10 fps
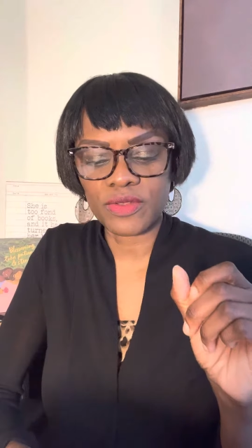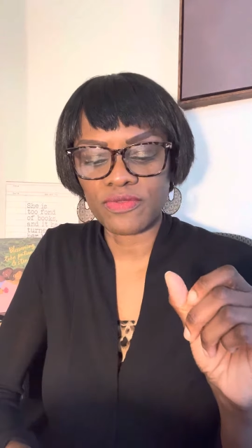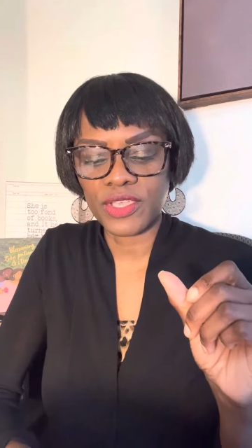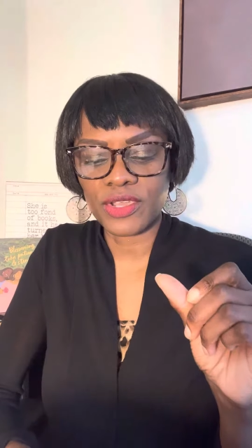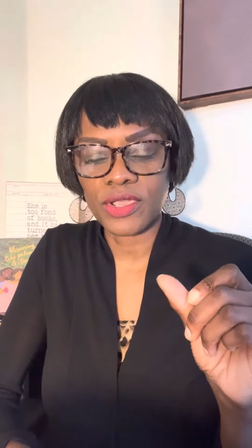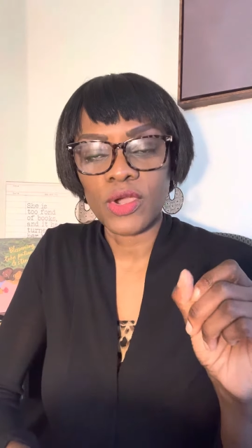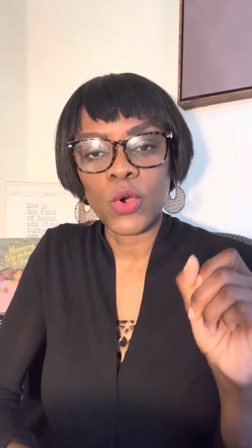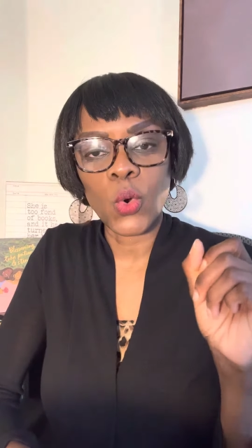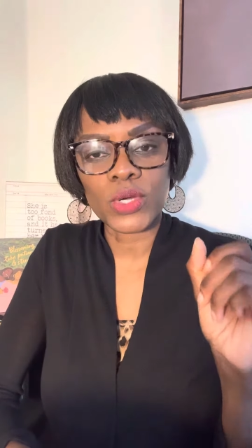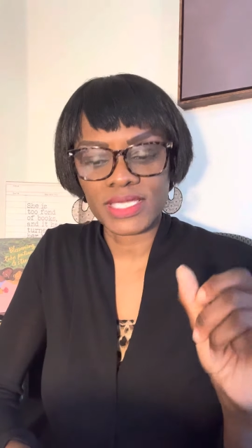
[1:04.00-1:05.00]
of fear
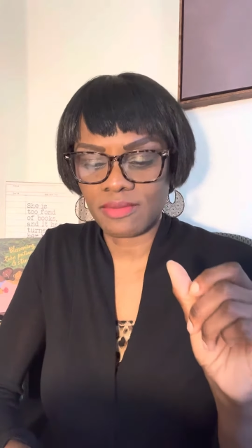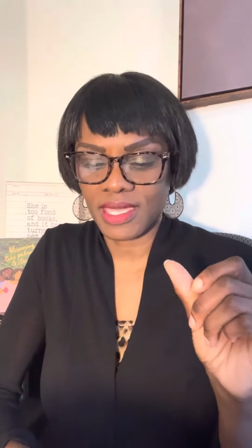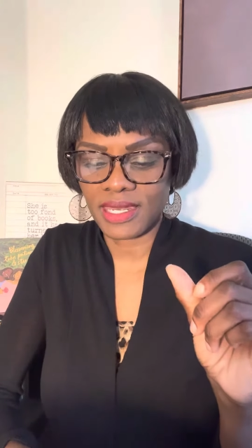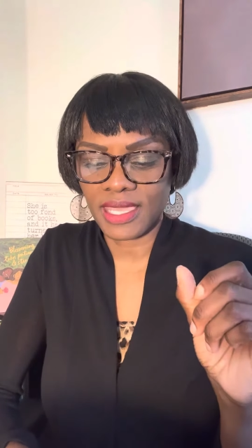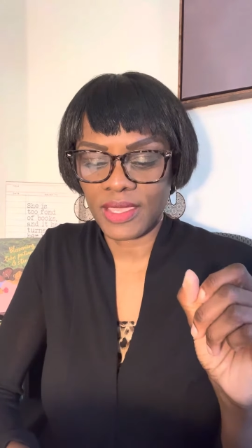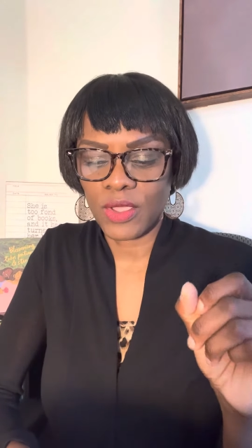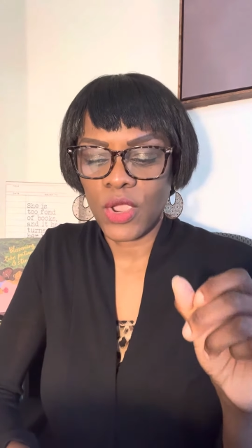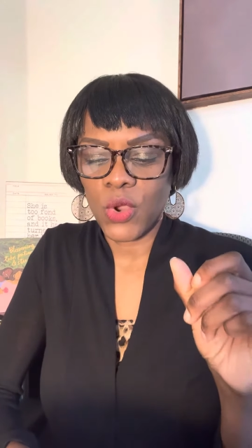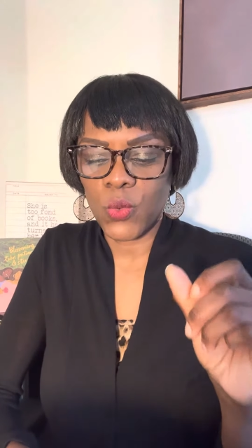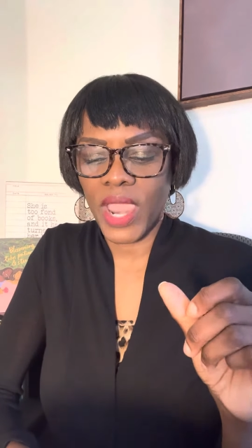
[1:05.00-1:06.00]
or timidity.
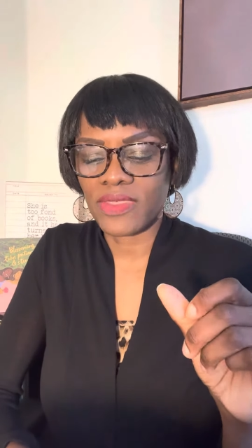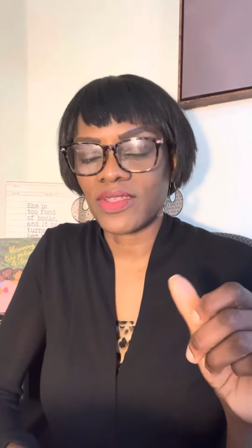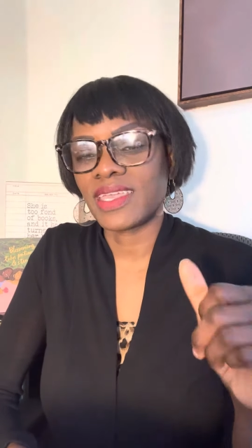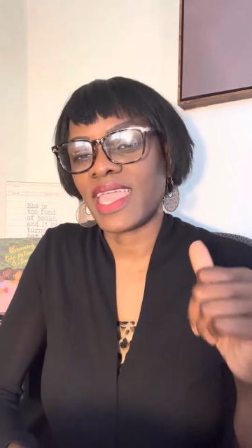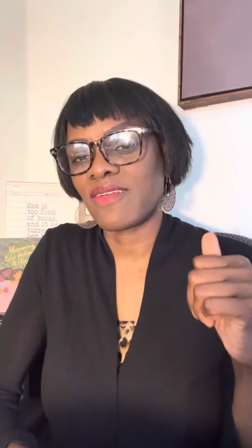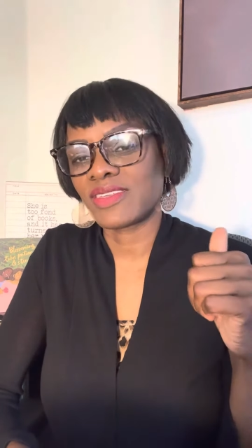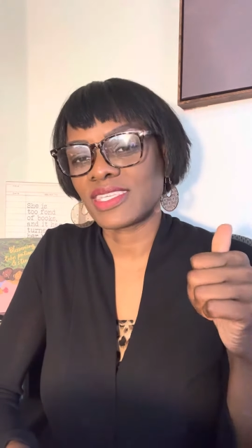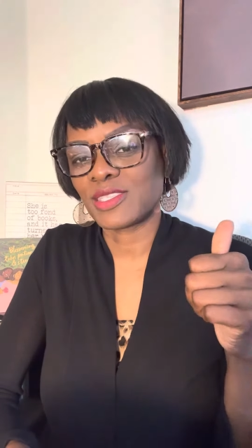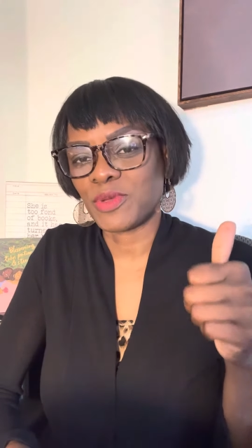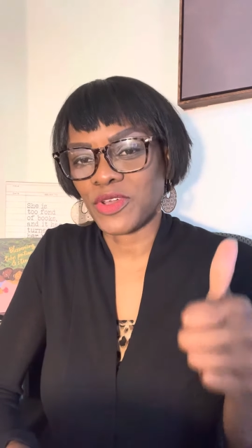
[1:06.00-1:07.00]
Rather, he gave us a
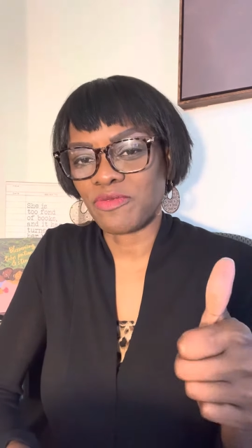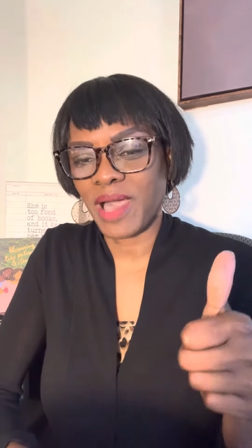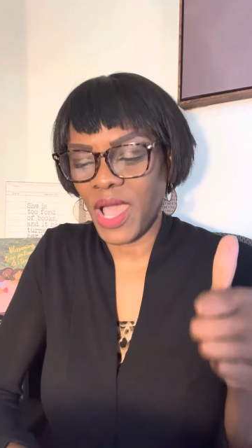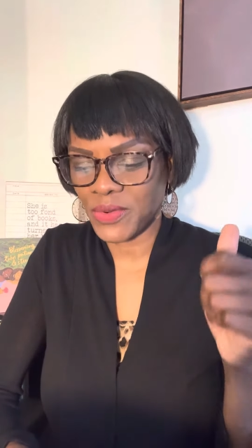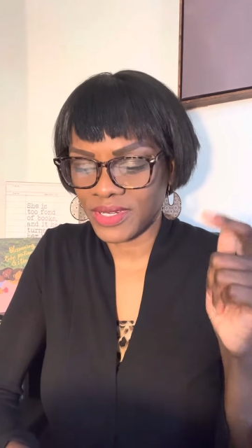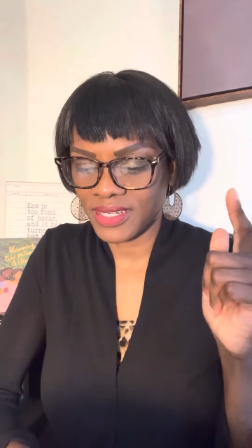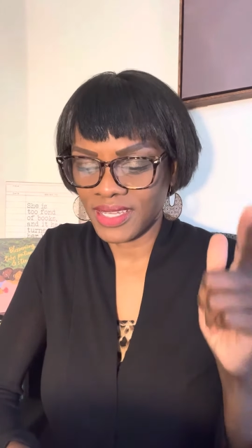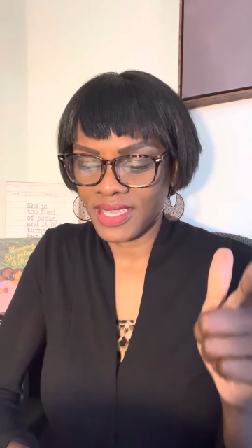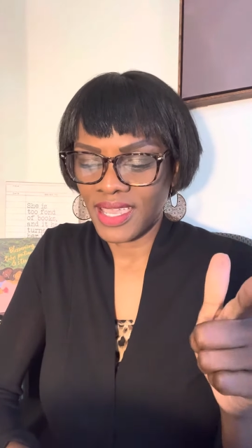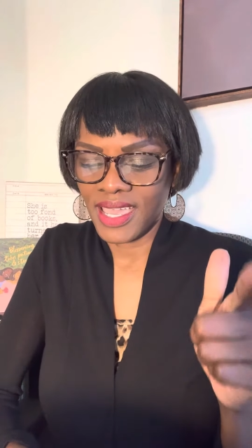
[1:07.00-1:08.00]
spirit of power
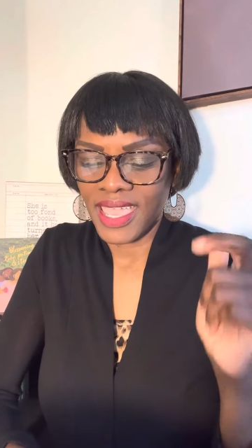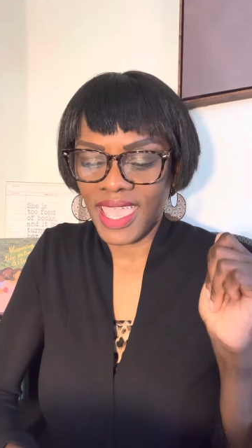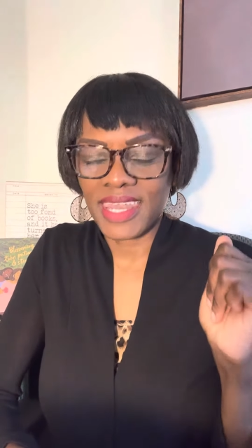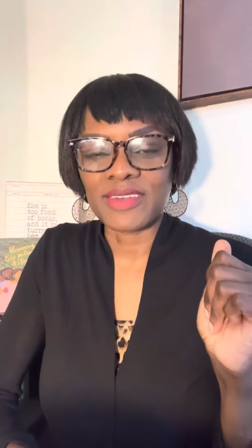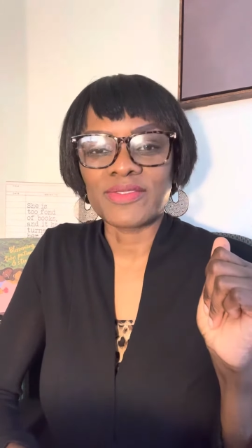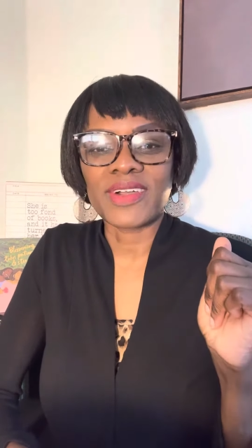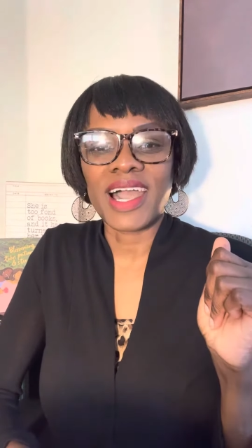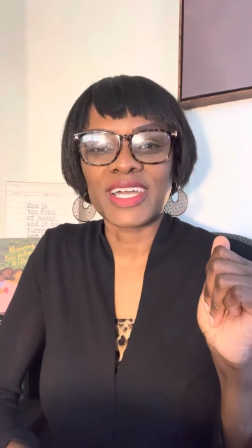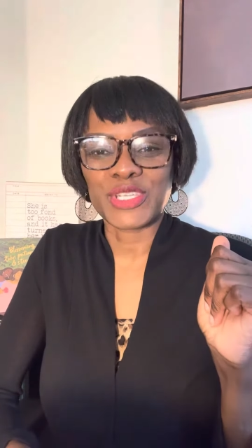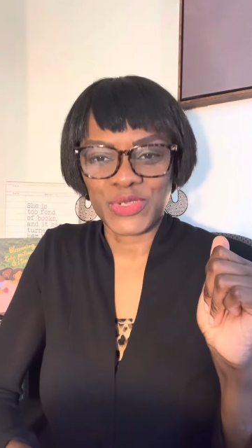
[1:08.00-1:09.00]
and of
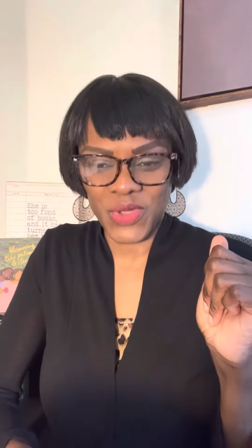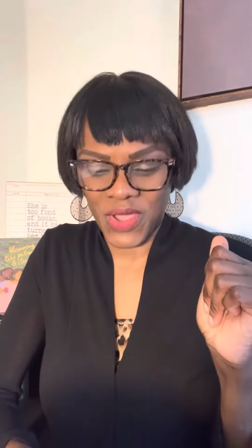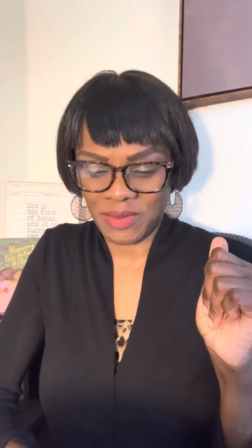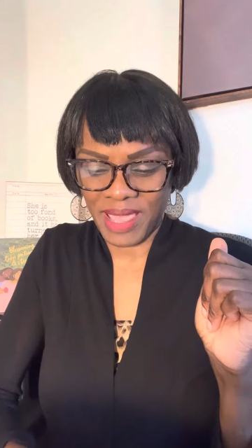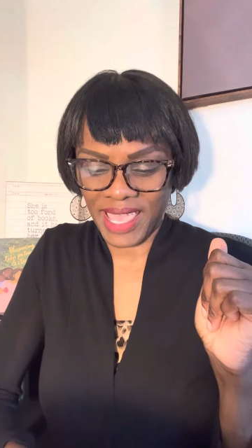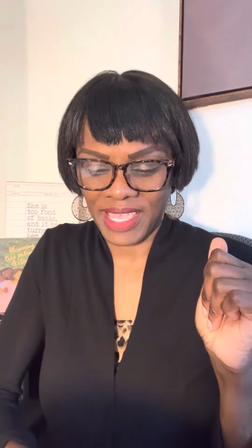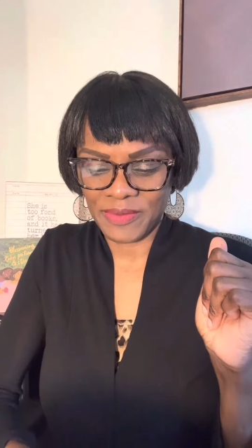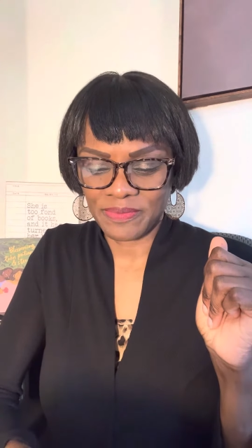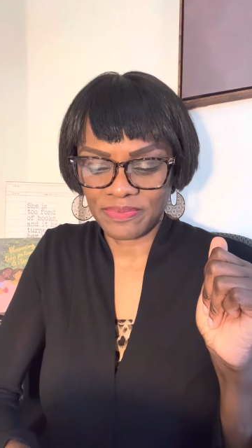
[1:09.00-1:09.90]
a strong mind.